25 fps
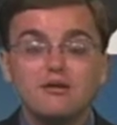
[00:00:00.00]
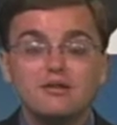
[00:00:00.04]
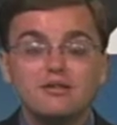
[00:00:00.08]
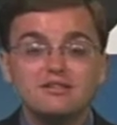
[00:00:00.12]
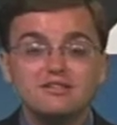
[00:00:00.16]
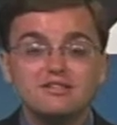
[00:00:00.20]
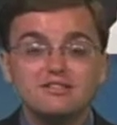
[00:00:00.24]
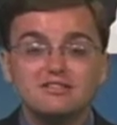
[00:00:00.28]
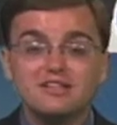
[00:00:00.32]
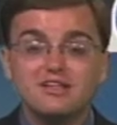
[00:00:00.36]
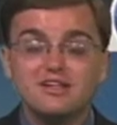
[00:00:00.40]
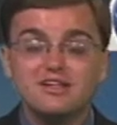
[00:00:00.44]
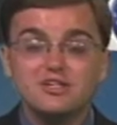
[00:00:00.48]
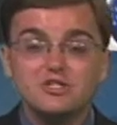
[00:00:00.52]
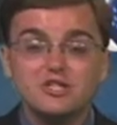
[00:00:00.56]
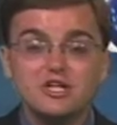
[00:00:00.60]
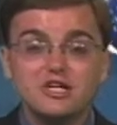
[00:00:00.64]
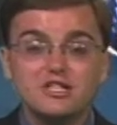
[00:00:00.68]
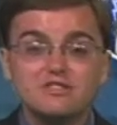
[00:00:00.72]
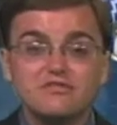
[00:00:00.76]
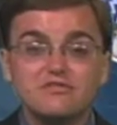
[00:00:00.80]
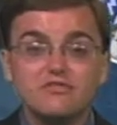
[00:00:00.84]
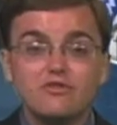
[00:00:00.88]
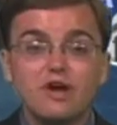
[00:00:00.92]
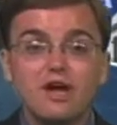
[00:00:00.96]
Slight
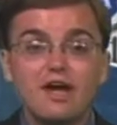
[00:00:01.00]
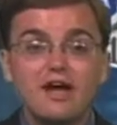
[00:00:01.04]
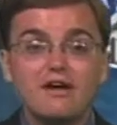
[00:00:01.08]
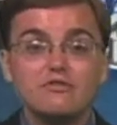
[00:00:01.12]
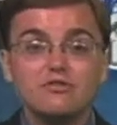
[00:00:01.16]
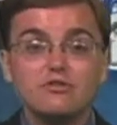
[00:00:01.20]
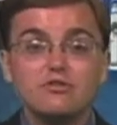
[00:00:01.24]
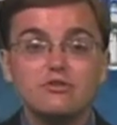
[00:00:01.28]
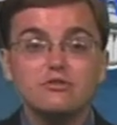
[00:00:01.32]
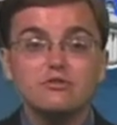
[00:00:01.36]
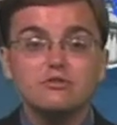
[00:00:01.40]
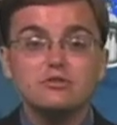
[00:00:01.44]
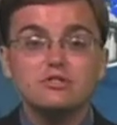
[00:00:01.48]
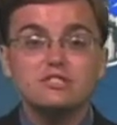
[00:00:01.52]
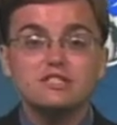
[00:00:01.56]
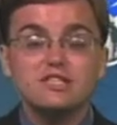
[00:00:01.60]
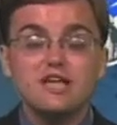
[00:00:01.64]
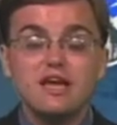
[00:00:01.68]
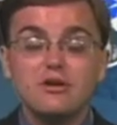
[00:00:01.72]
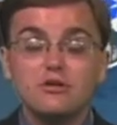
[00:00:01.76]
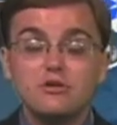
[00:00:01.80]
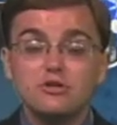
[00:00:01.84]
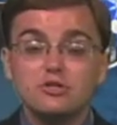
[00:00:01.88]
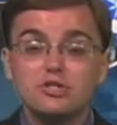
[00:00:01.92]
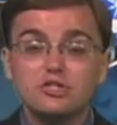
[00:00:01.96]
chance for afternoon
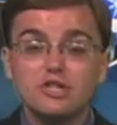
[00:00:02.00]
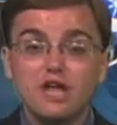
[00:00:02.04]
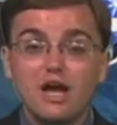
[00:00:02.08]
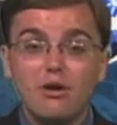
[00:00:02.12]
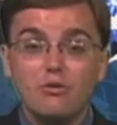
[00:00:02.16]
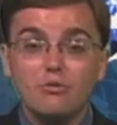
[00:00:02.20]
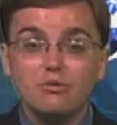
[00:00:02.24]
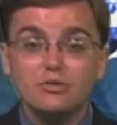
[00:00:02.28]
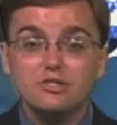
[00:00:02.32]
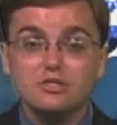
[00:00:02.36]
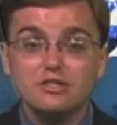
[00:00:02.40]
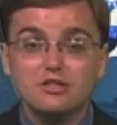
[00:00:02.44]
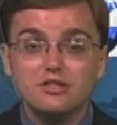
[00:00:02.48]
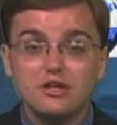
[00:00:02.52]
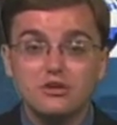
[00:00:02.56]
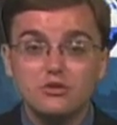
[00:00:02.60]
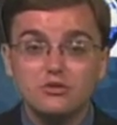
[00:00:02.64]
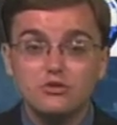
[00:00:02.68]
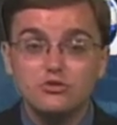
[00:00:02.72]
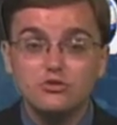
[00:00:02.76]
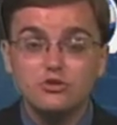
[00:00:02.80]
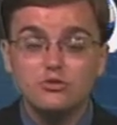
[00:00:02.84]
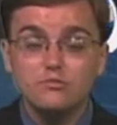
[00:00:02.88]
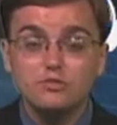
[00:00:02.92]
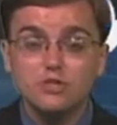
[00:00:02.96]
scattered showers and
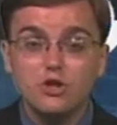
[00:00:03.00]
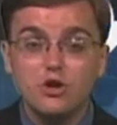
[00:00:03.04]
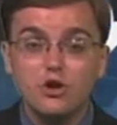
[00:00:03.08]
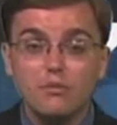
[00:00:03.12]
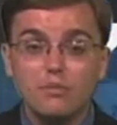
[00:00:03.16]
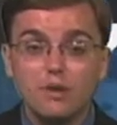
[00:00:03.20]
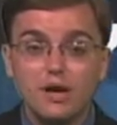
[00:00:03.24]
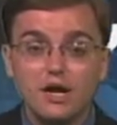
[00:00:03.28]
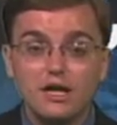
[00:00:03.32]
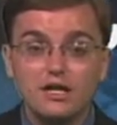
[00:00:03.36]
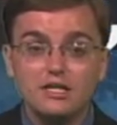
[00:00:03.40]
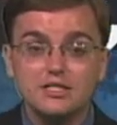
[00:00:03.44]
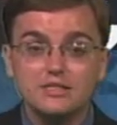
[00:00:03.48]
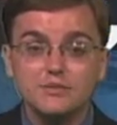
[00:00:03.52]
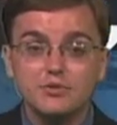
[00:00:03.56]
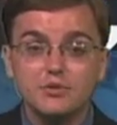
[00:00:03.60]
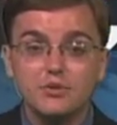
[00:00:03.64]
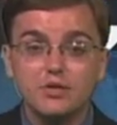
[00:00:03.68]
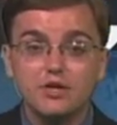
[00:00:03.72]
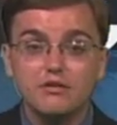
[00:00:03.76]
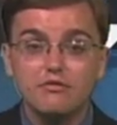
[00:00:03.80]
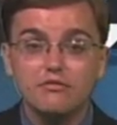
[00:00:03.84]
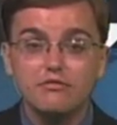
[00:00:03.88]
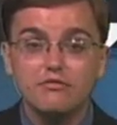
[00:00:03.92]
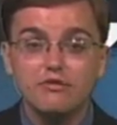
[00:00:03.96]
thunderstorms are possible
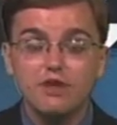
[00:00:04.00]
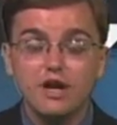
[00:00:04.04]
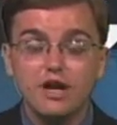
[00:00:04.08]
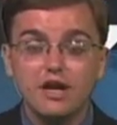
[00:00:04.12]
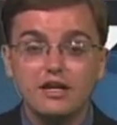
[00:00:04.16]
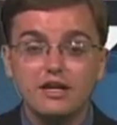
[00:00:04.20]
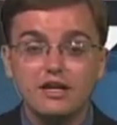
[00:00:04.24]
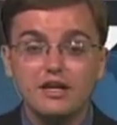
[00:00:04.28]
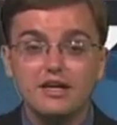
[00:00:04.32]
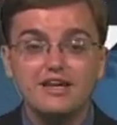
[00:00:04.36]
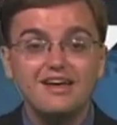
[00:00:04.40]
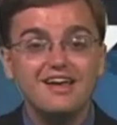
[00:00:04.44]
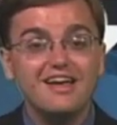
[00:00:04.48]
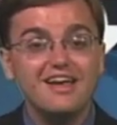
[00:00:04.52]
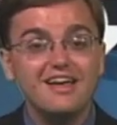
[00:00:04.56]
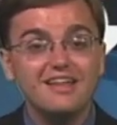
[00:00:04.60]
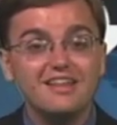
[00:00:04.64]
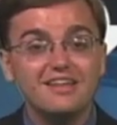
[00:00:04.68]
on Friday.